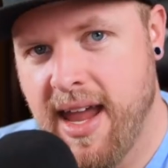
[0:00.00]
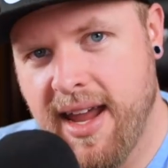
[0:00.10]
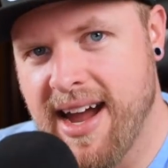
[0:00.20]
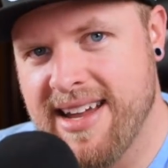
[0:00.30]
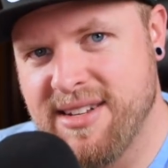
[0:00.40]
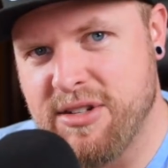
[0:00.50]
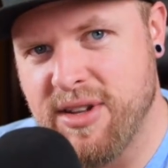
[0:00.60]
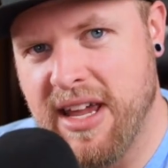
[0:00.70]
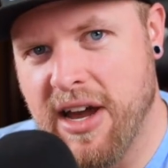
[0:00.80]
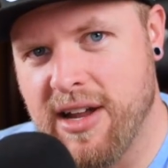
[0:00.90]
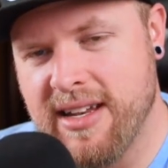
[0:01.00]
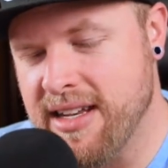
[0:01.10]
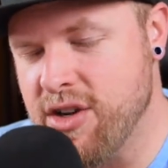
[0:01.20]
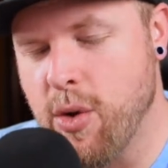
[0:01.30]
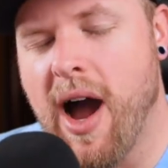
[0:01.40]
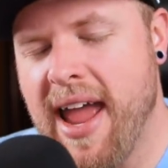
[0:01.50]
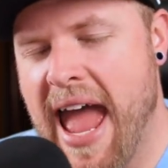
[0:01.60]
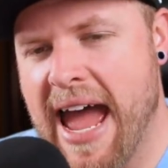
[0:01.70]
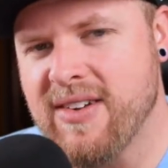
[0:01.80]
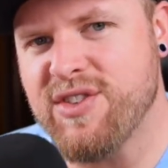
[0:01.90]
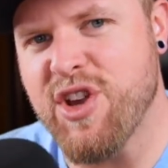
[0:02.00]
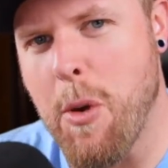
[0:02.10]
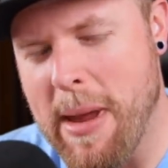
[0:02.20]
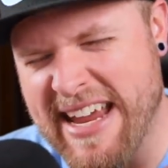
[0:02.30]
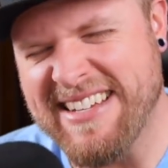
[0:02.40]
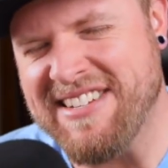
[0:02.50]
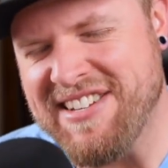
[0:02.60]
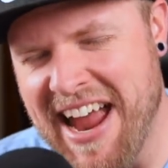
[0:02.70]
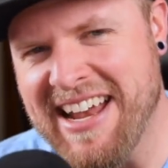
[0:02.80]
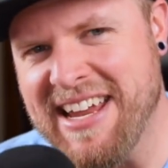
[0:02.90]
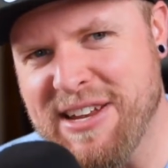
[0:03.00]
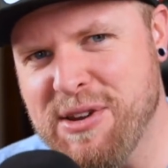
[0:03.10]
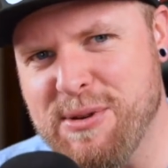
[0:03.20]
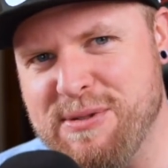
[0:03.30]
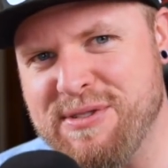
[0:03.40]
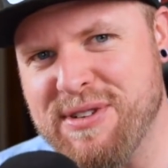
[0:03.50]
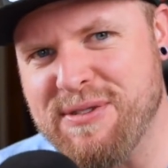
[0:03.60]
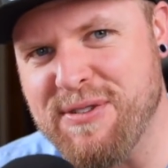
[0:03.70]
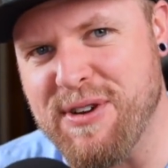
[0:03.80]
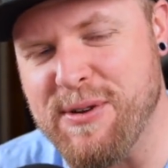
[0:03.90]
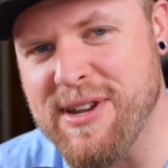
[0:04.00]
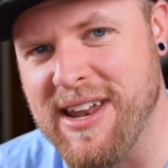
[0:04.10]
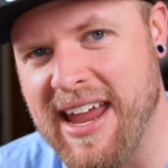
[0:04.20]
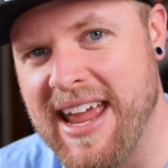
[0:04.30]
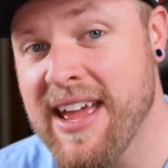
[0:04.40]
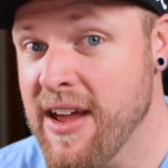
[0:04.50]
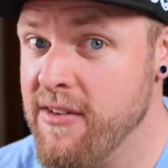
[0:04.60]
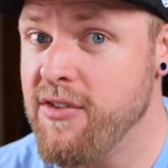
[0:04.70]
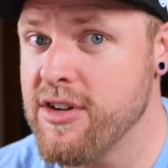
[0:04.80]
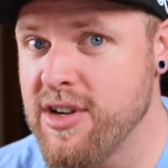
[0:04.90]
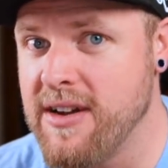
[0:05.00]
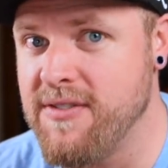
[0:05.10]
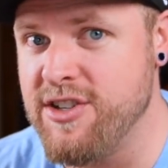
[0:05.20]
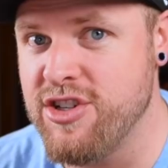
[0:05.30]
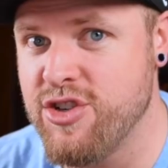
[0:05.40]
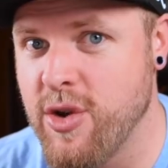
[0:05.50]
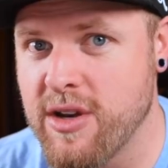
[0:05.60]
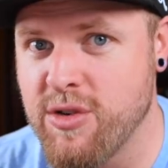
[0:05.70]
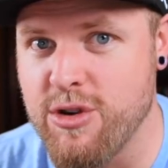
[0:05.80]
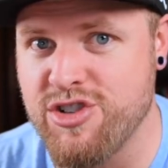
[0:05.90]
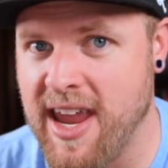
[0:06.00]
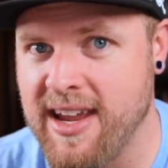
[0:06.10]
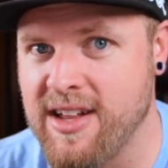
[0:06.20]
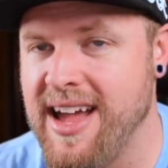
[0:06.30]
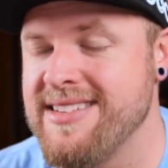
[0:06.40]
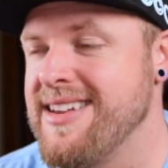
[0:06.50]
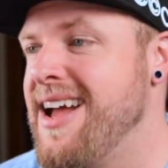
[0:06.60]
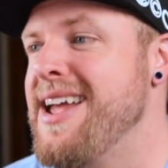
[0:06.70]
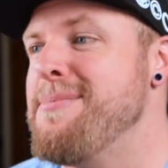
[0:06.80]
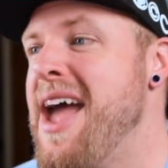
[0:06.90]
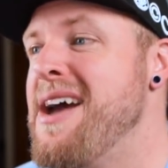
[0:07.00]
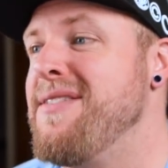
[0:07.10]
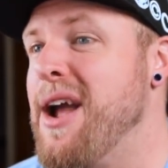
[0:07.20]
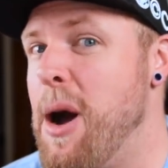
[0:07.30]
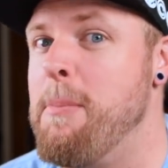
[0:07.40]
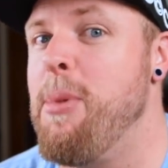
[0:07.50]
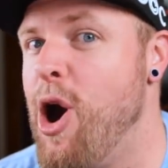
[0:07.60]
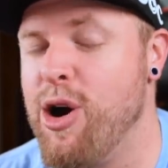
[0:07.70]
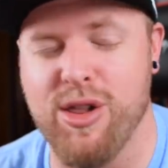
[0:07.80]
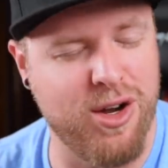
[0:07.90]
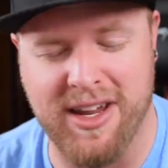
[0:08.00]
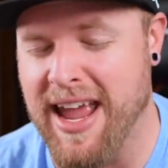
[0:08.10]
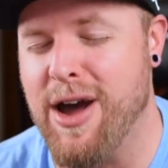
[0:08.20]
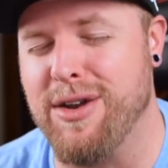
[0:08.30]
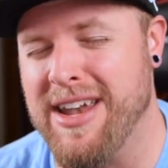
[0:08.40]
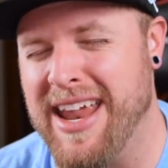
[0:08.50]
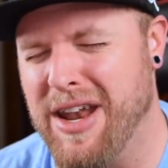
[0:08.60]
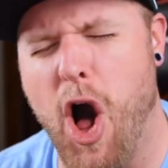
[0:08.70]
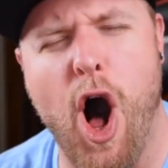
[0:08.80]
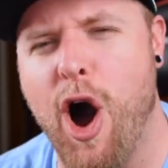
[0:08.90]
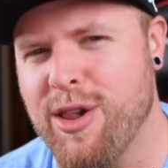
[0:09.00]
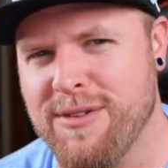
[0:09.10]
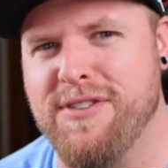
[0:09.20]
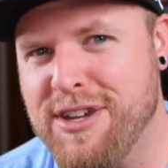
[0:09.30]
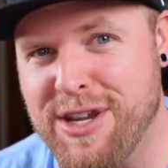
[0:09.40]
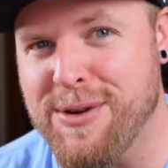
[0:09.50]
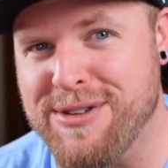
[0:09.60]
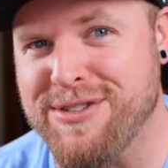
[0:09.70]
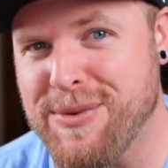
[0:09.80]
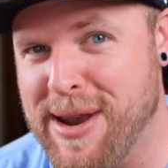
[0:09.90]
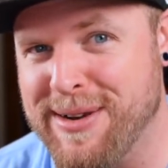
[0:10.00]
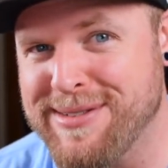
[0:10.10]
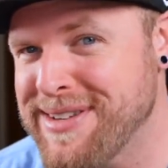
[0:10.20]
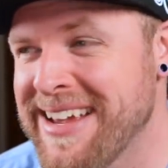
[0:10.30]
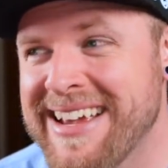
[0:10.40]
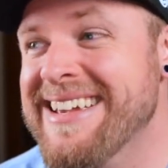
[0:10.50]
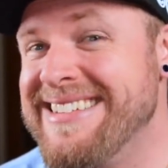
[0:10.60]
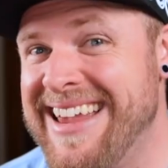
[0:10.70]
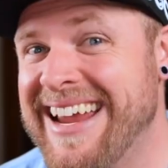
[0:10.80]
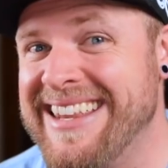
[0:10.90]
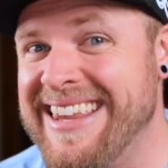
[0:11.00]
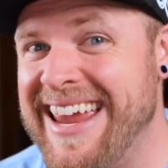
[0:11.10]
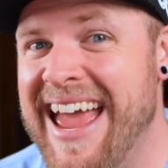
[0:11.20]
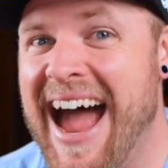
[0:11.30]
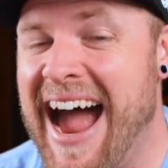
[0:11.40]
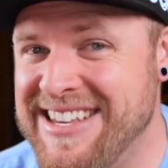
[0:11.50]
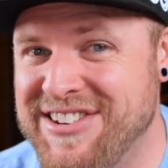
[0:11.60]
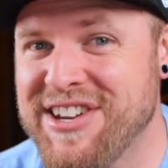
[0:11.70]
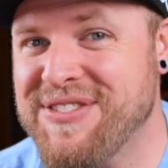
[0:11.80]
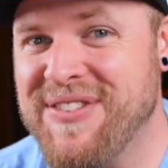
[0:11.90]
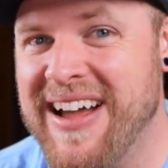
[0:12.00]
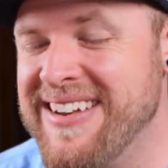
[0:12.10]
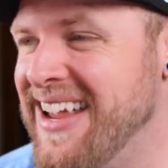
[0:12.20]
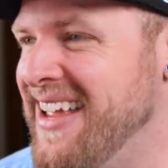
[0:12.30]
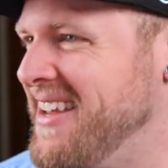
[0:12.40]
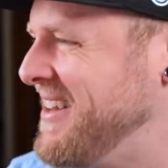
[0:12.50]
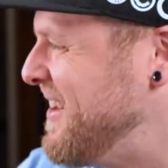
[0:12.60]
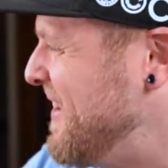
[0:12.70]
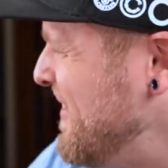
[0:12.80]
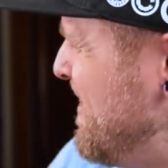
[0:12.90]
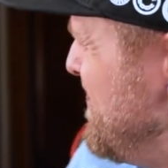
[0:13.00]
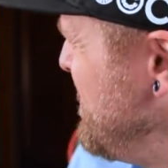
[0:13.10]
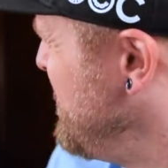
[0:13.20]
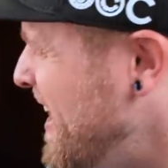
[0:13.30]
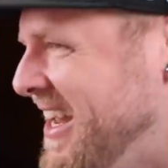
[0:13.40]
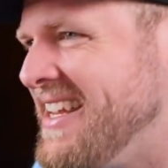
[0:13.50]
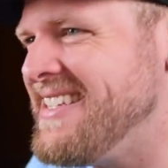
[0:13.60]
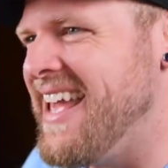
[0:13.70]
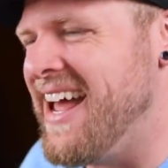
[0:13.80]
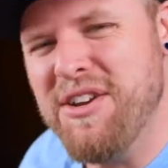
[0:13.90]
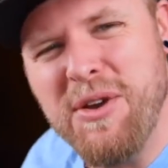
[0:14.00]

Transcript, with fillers: Hey guys, it's Leon, and do I have some exciting news for you today? First off, I just joined a crocheting class and I am having a ball learning how to knit all of the cutest sweaters. Oh. Secondly, oh. I just found. Oh. What is that?